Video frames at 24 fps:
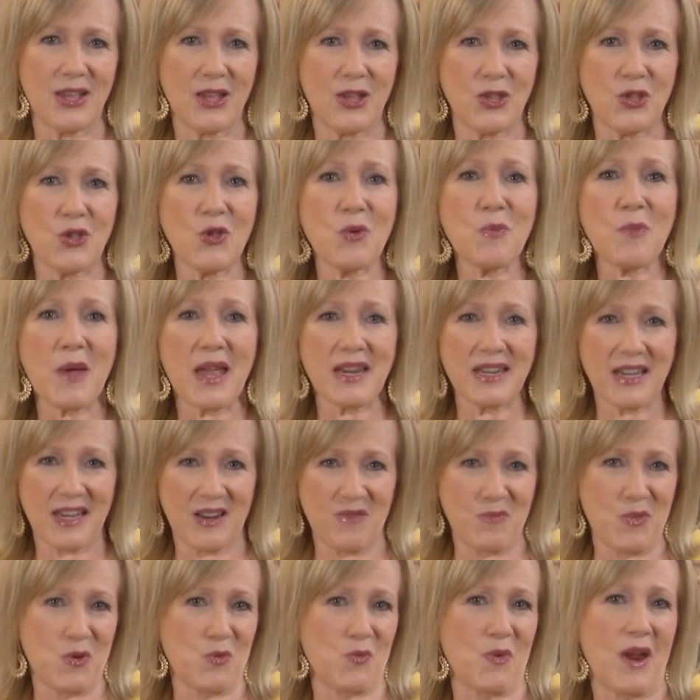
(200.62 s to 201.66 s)
You may not
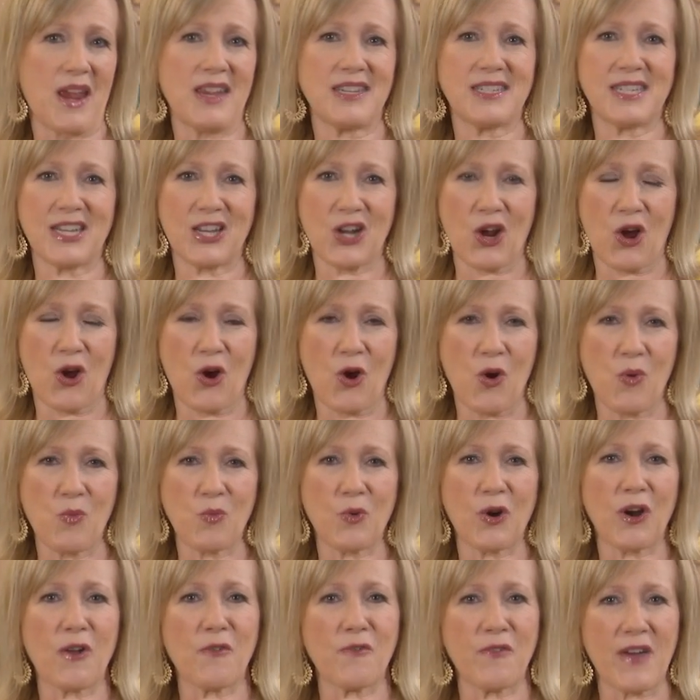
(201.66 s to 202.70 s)
have been raised in a home
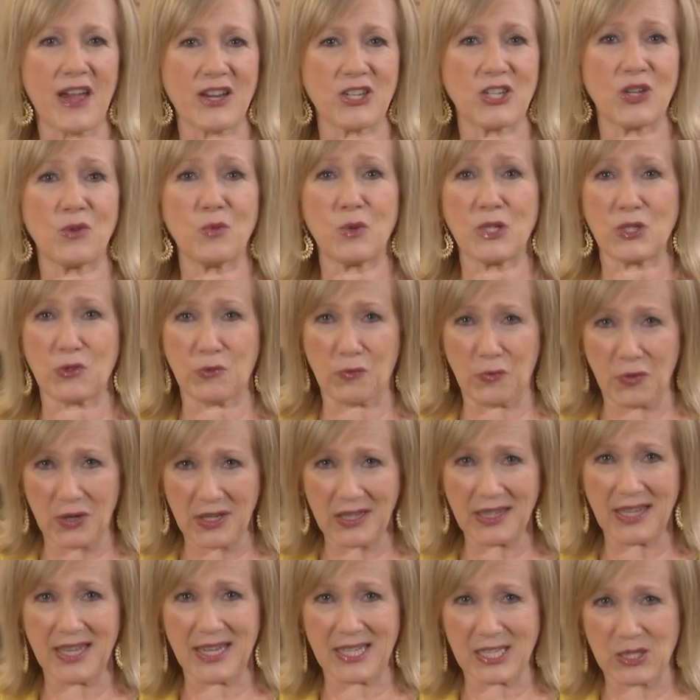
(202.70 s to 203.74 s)
where affection was
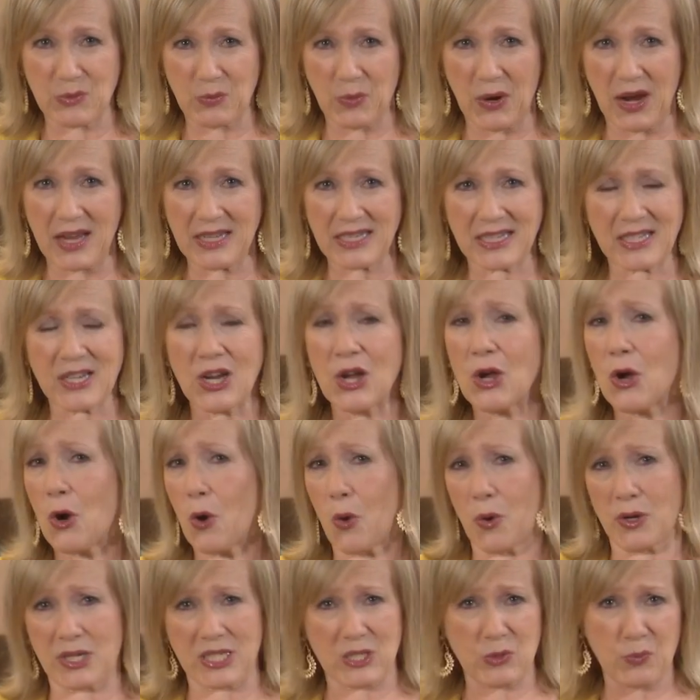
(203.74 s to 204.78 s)
freely expressed
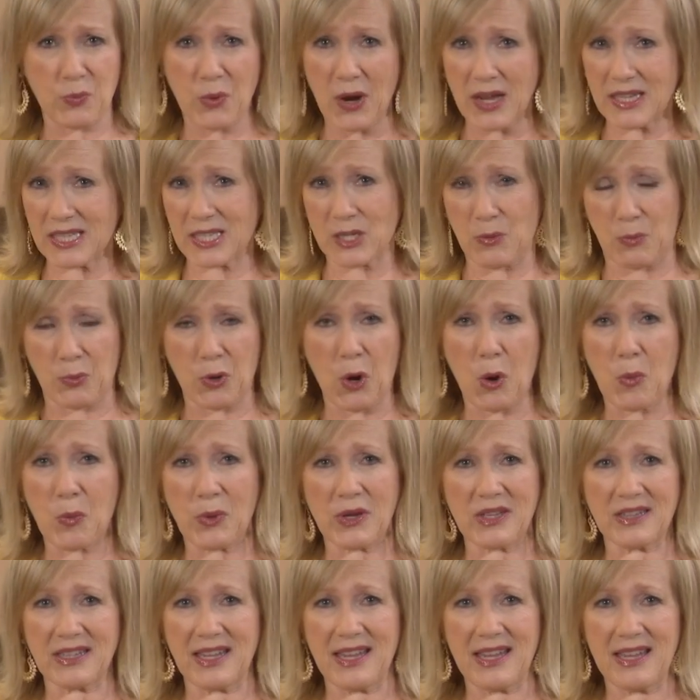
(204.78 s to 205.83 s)
or expressed
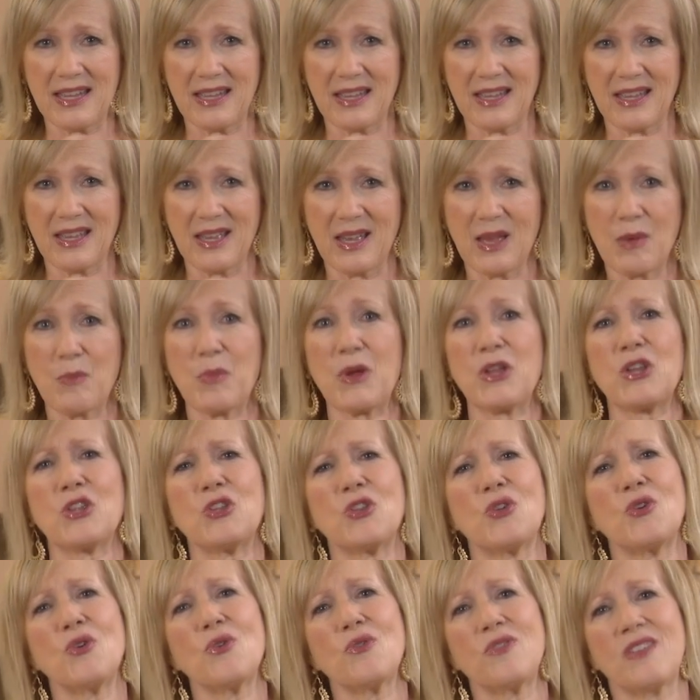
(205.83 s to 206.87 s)
appropriately, but
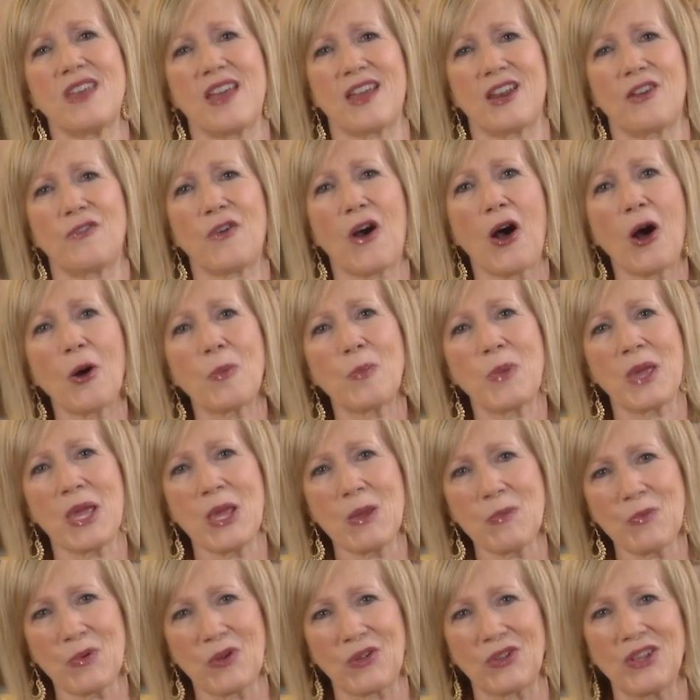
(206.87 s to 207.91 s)
you then, of all
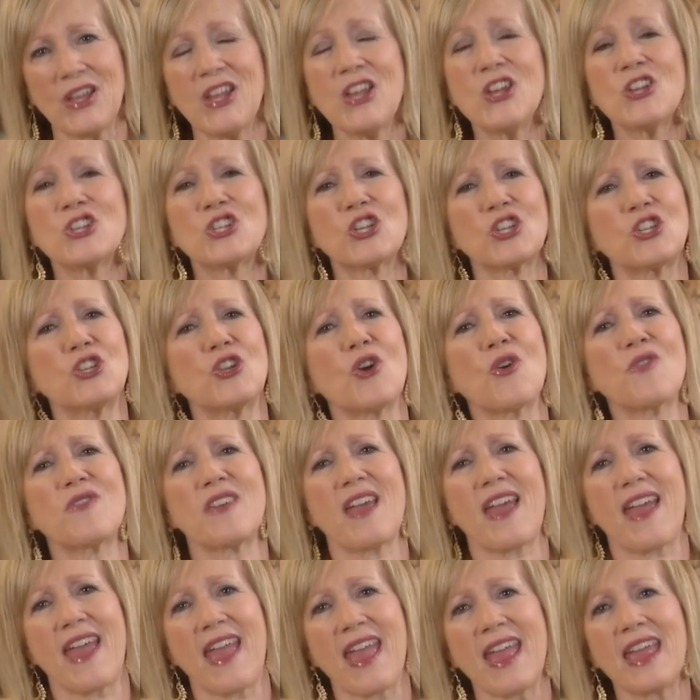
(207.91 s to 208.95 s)
people, should know
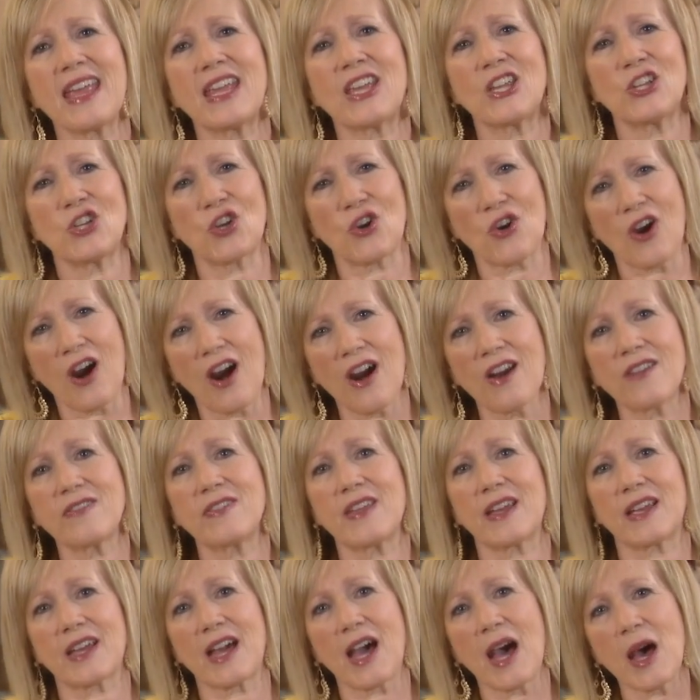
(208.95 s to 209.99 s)
the ache in your heart
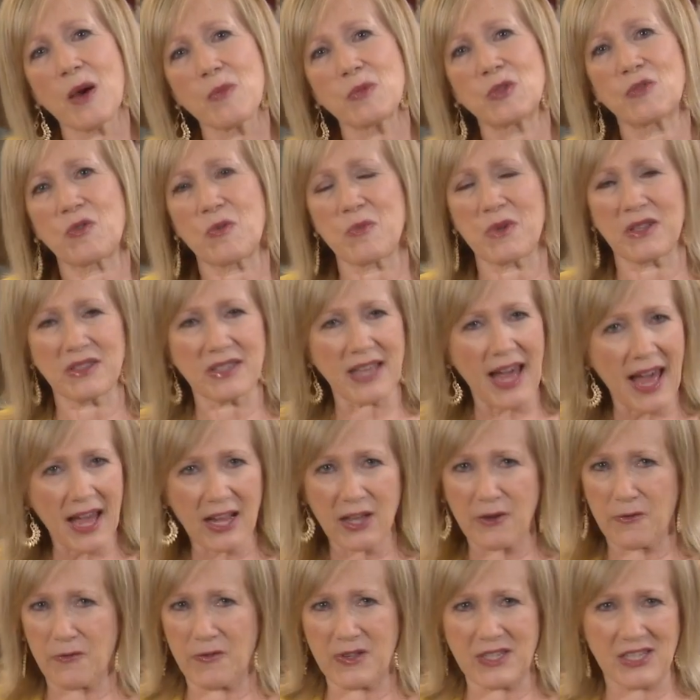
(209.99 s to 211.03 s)
that comes from a lack
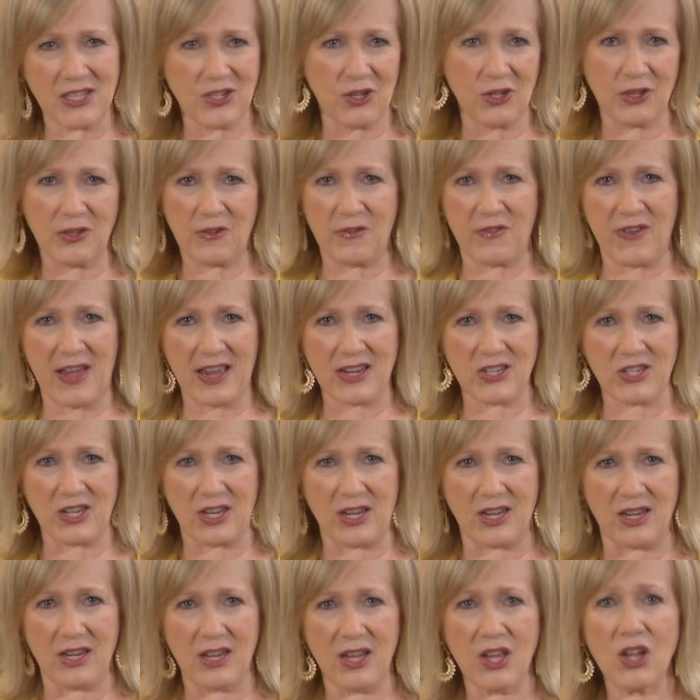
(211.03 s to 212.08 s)
of physical affection.